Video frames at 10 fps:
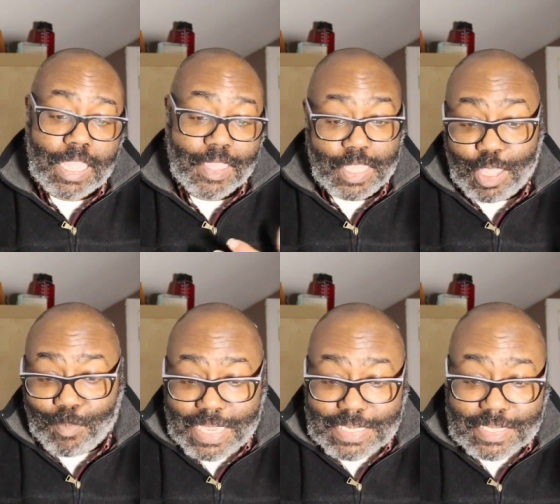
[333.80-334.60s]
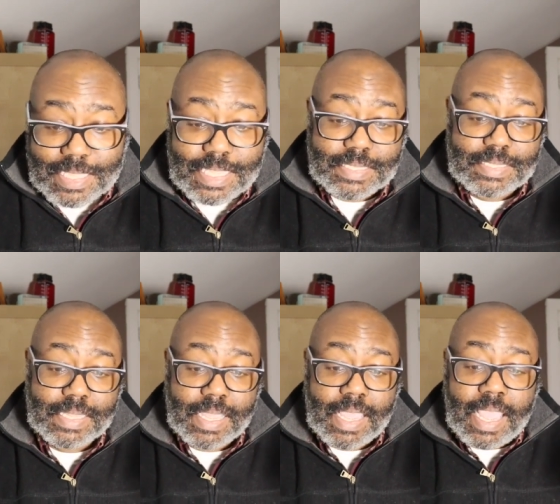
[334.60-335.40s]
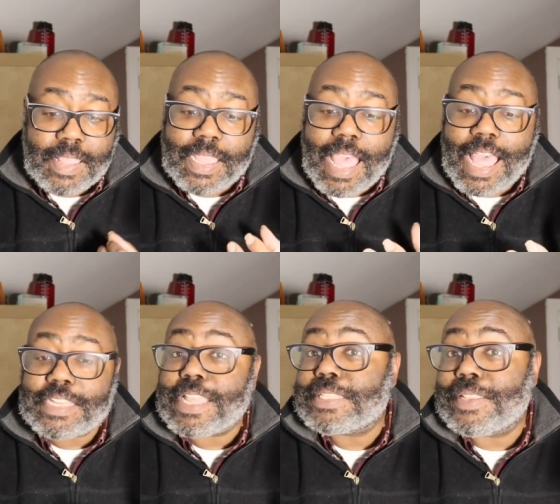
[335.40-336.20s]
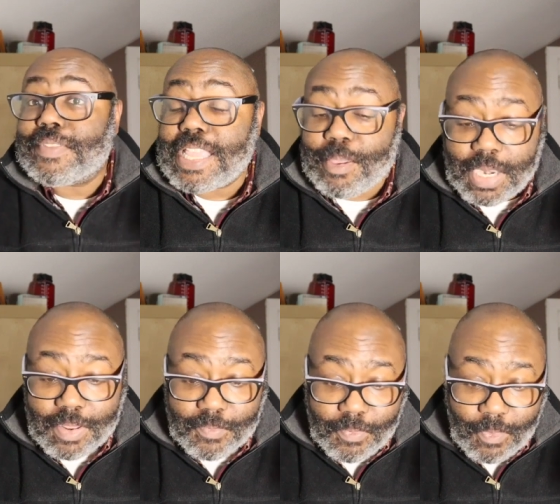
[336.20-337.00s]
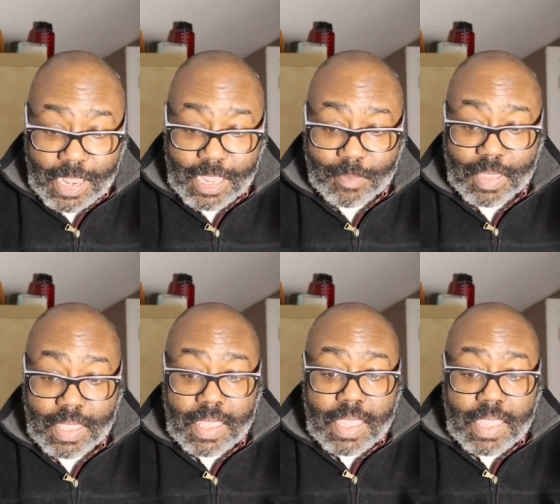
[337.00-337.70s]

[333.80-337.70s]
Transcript: I think it means this. In the context of the immanent frame,